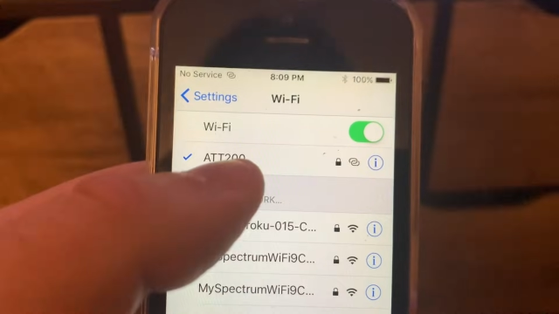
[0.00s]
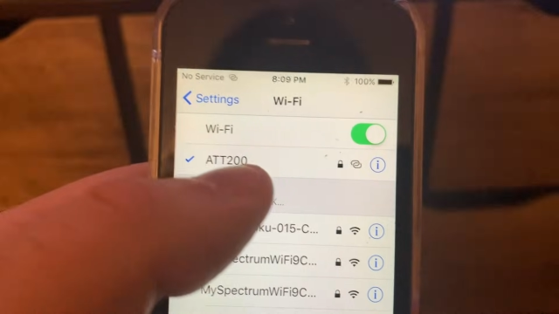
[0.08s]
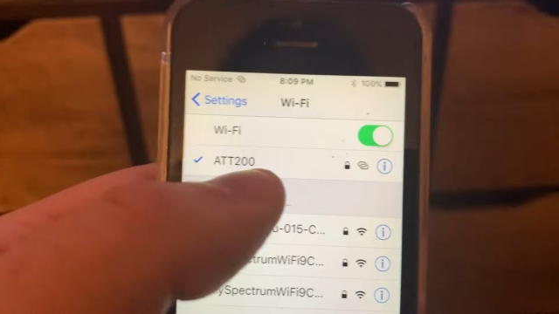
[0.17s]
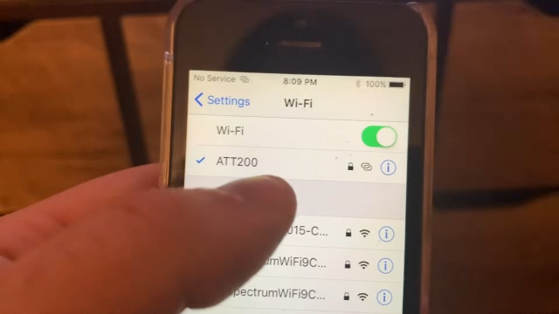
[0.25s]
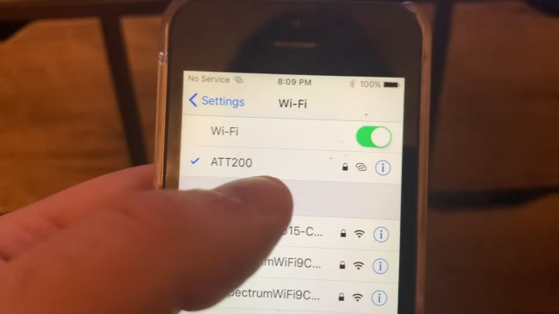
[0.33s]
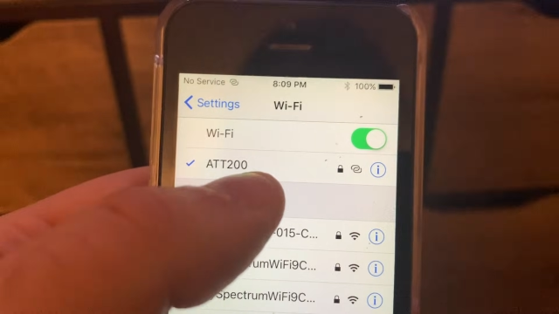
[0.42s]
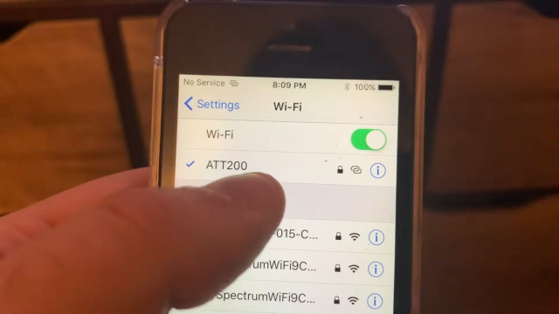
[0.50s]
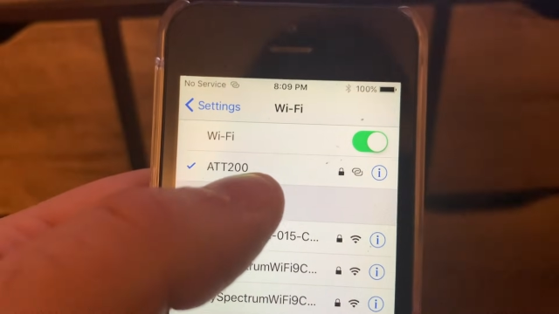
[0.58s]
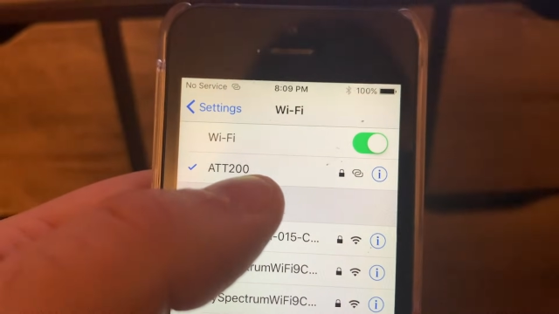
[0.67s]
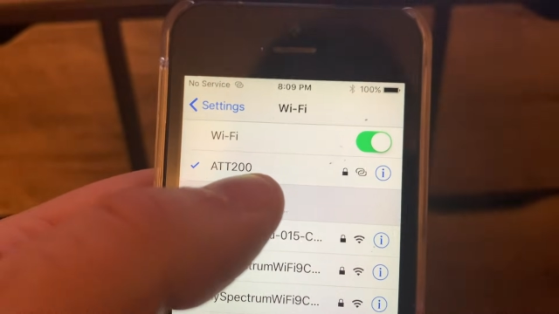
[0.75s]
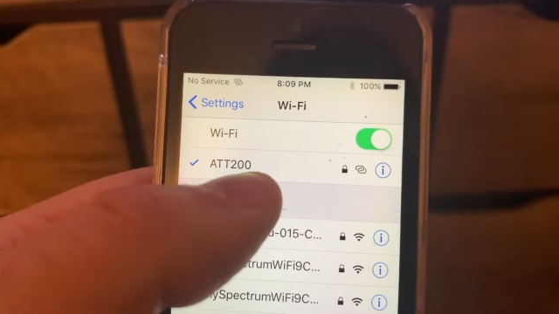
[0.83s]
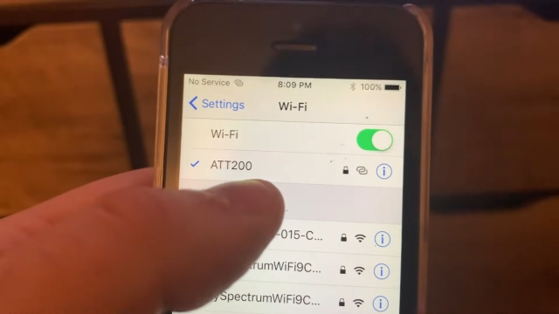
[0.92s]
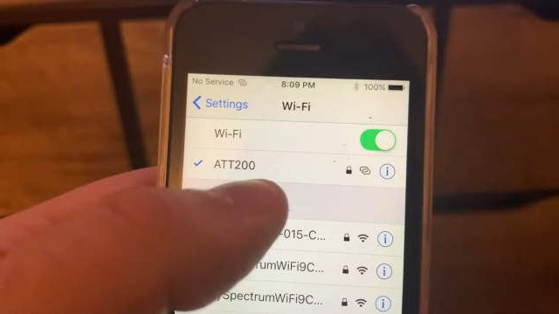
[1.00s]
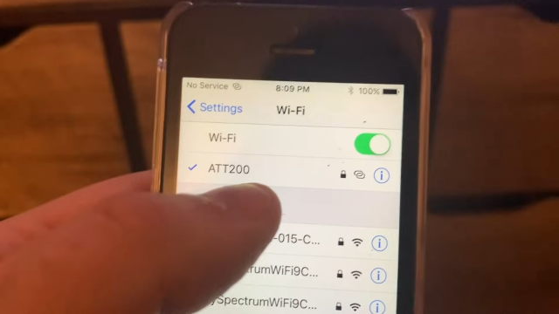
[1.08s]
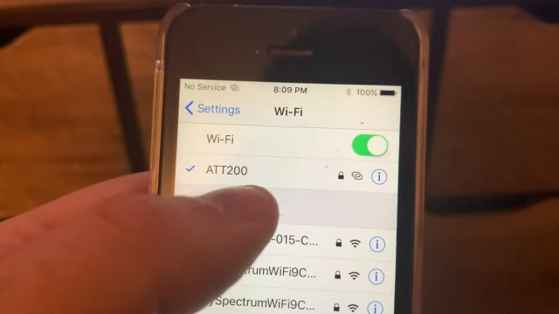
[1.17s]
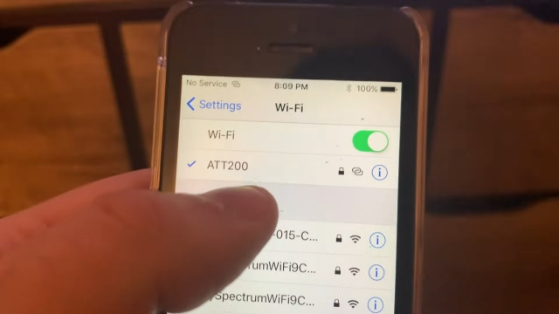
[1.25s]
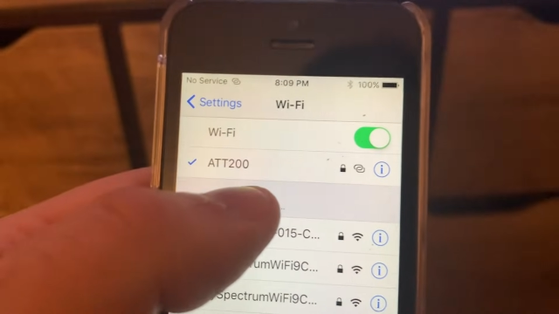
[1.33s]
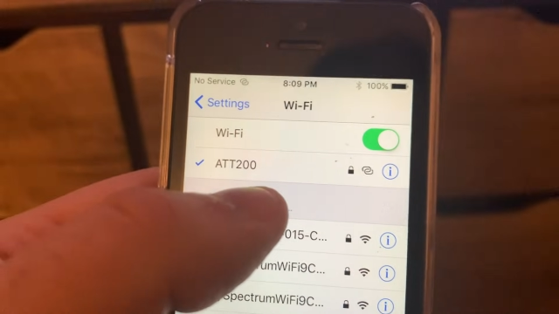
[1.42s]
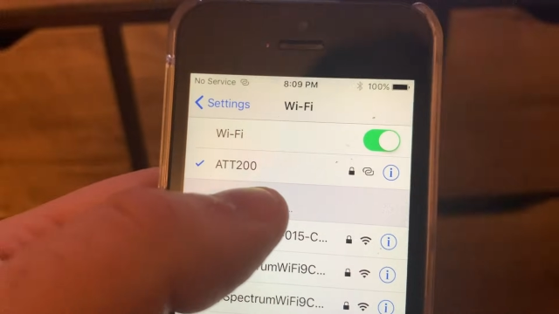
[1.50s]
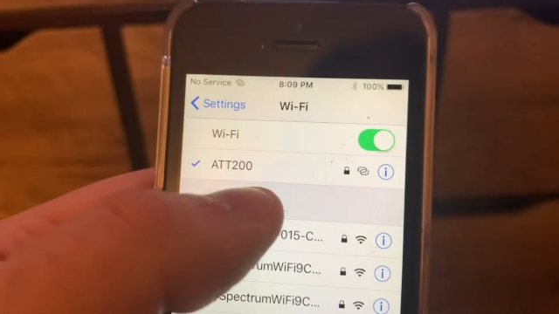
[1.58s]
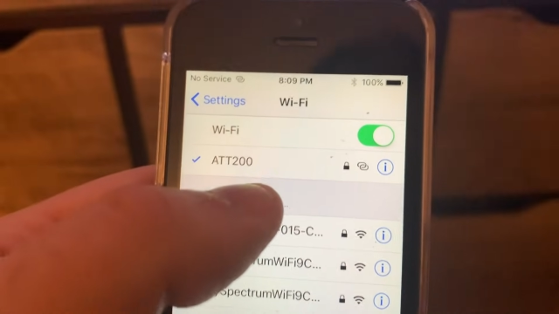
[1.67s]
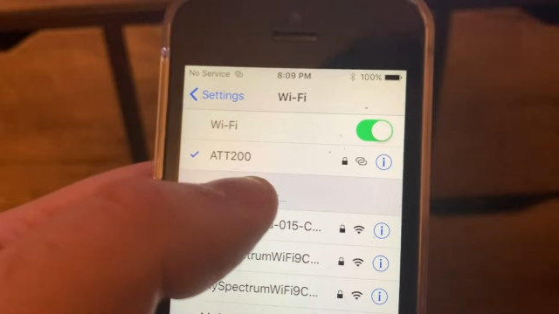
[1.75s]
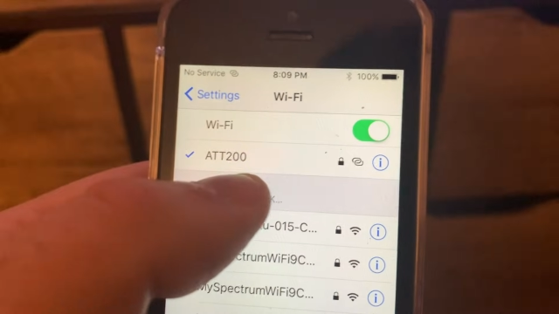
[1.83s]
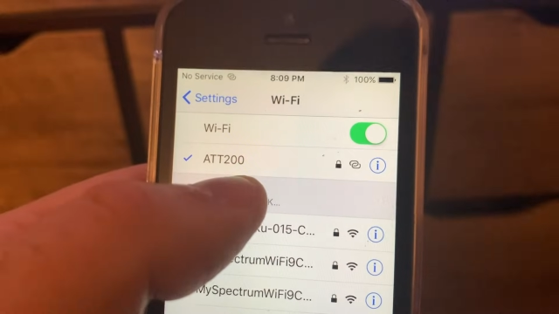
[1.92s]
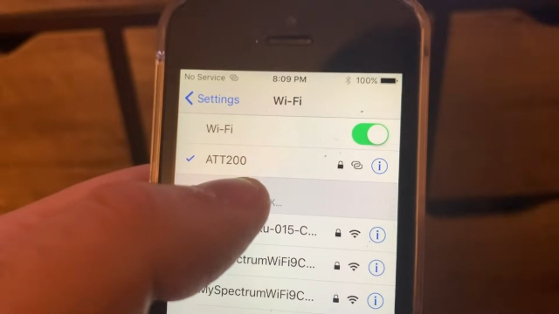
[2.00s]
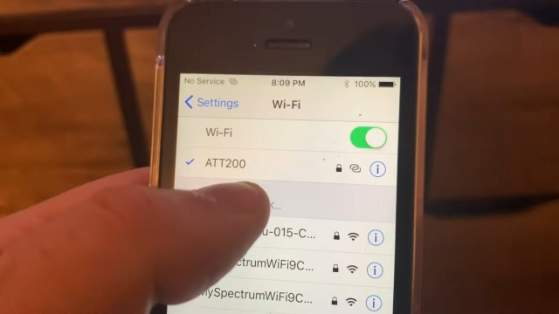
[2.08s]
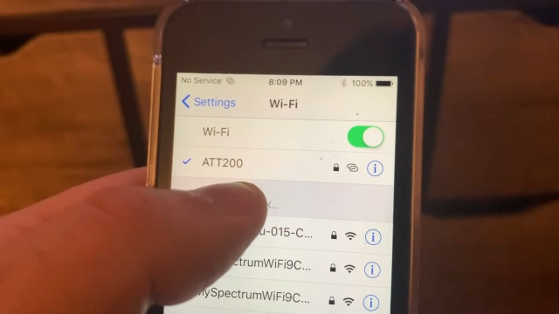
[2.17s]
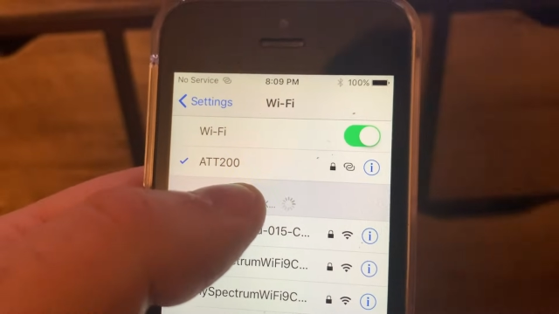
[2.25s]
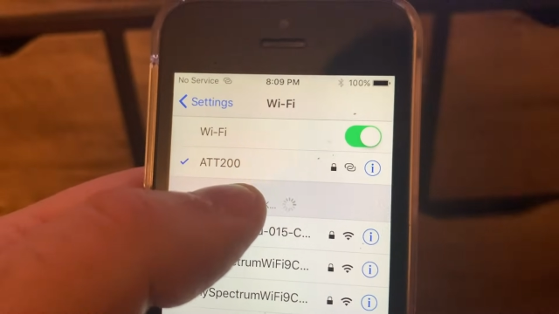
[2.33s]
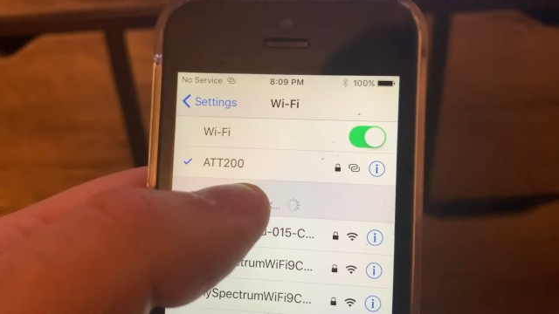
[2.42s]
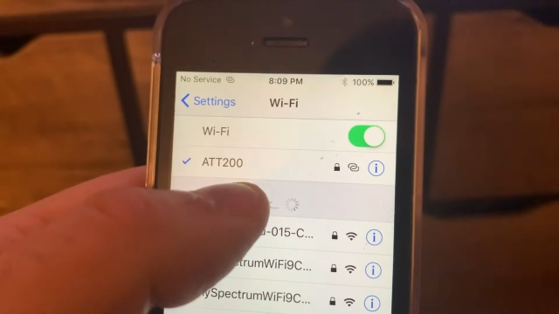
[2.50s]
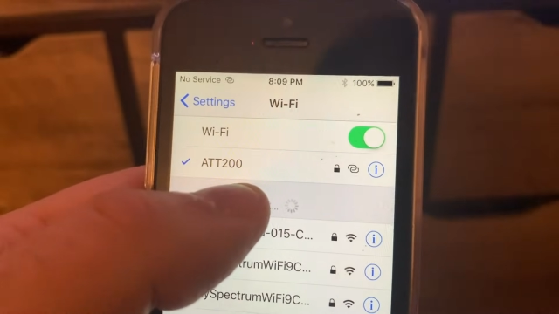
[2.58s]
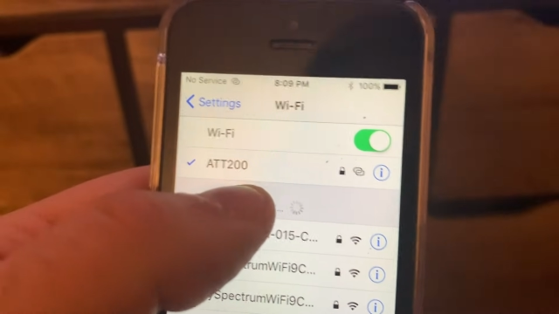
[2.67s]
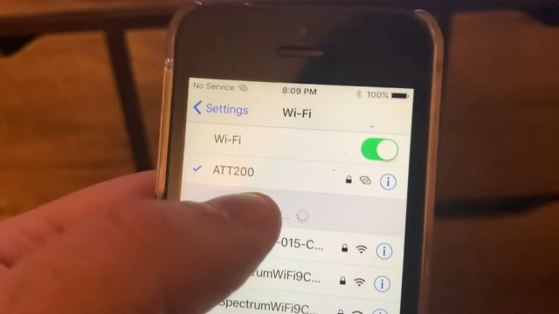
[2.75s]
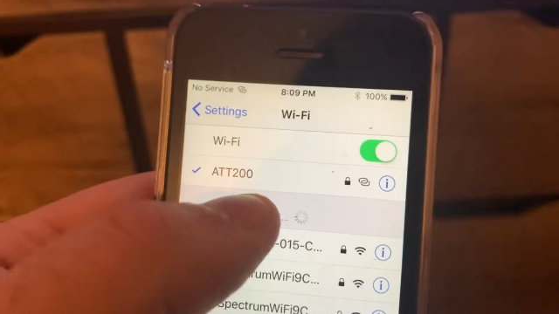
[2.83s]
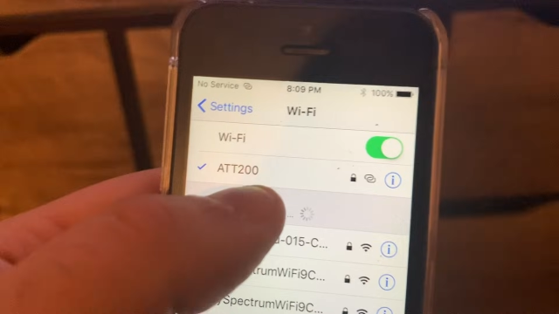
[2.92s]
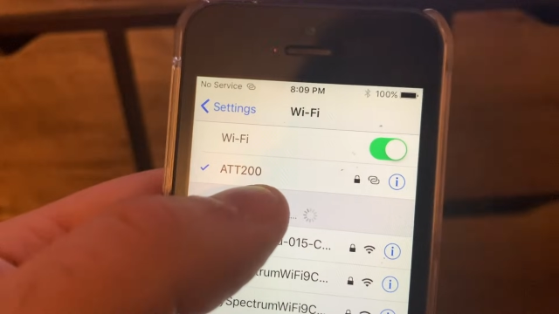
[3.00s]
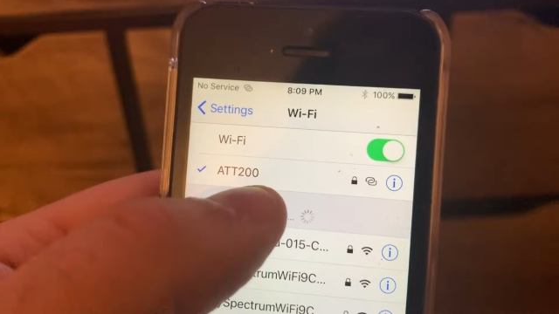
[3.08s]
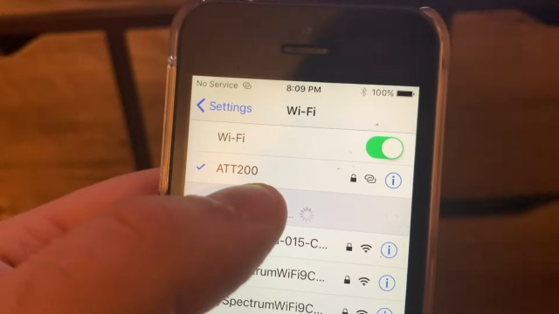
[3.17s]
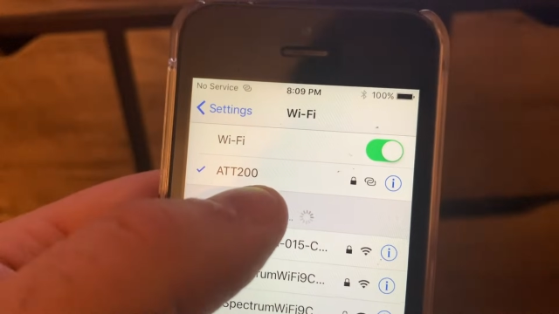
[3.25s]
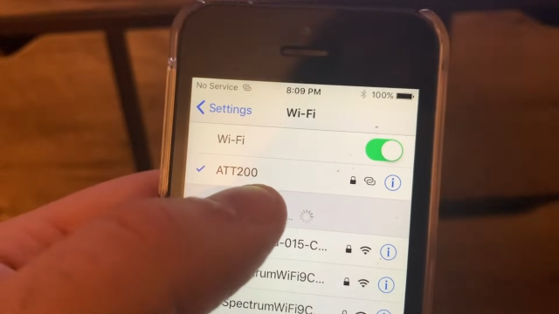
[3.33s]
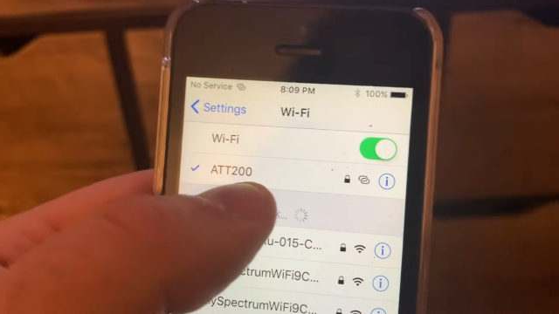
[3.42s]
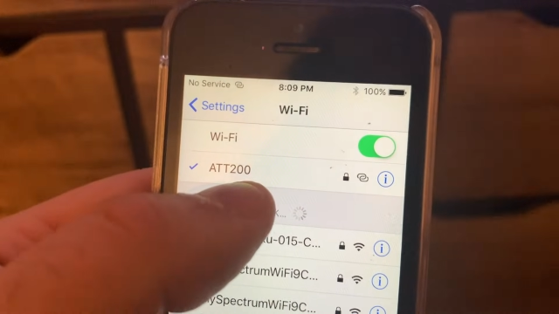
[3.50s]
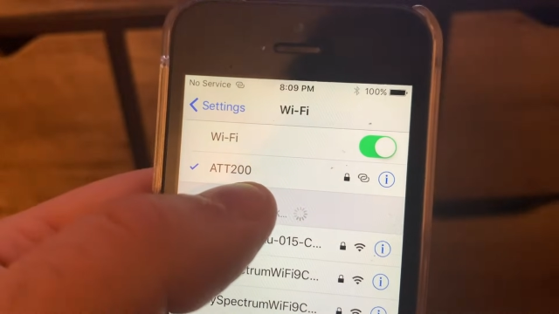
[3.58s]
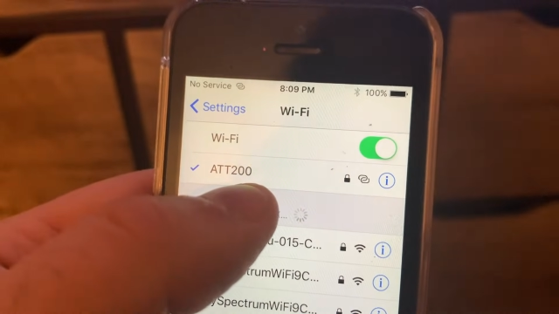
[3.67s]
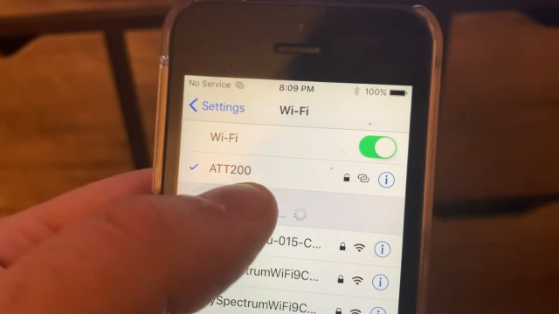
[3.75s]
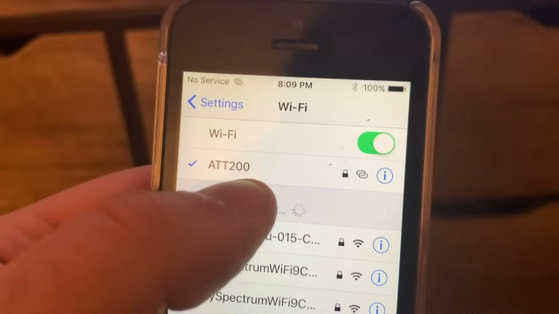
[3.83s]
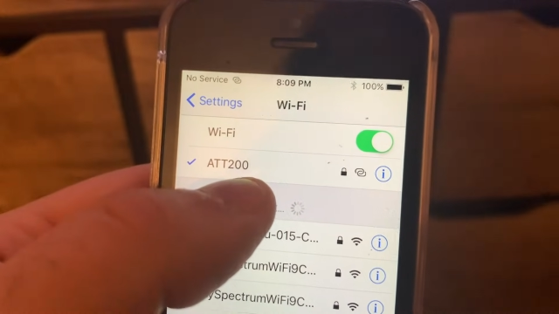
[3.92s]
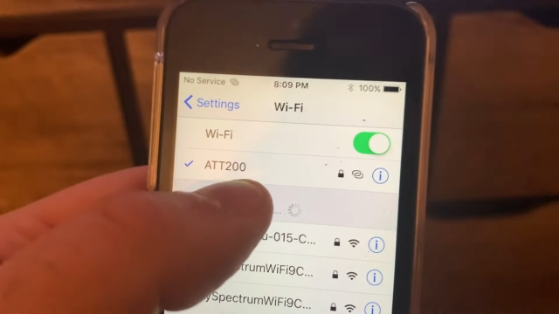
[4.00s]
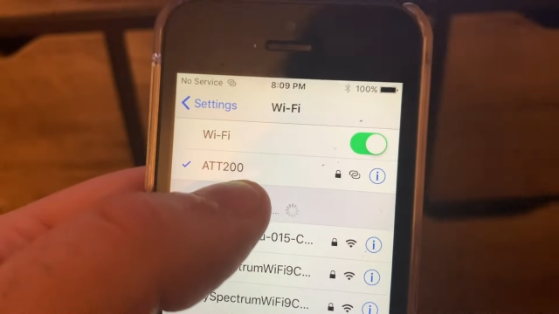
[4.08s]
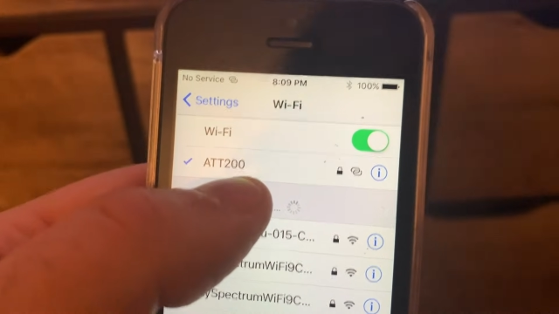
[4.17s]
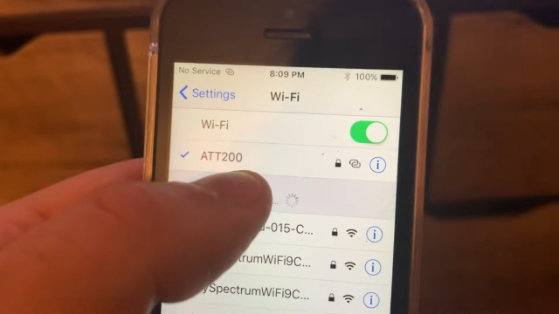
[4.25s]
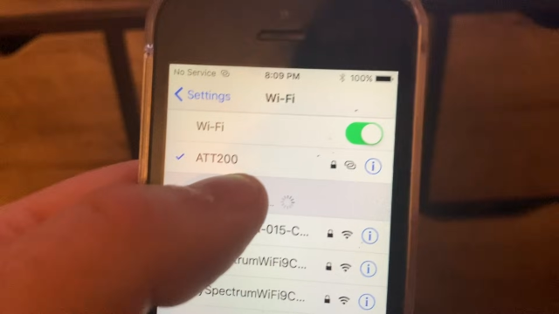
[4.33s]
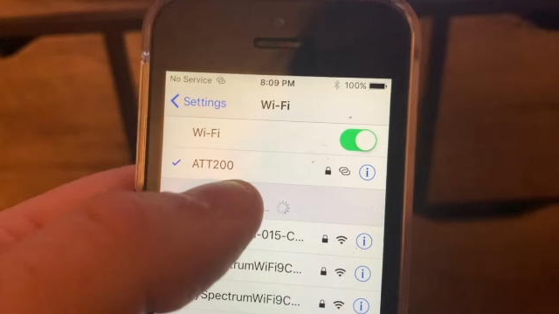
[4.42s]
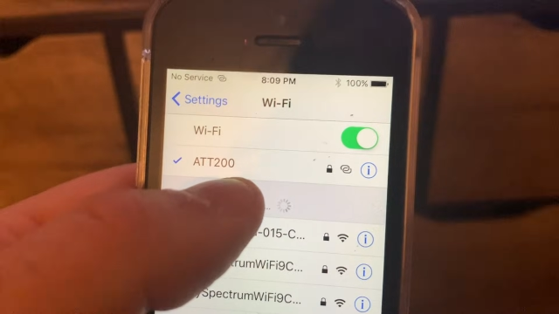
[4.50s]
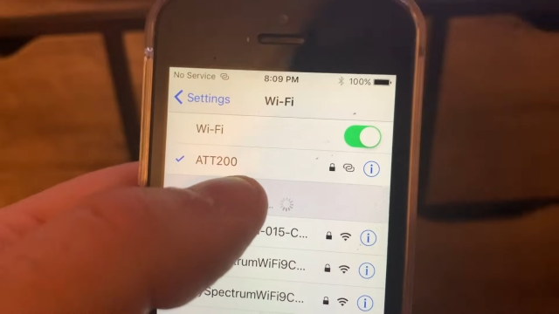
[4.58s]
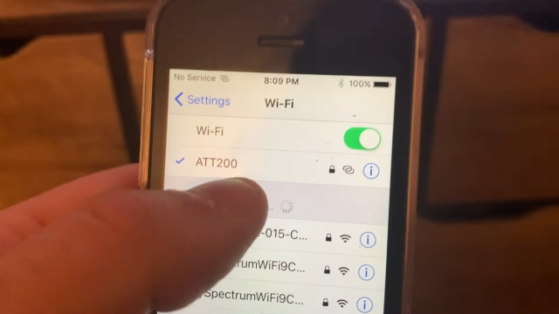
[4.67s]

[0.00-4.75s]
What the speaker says: (no speaker visible)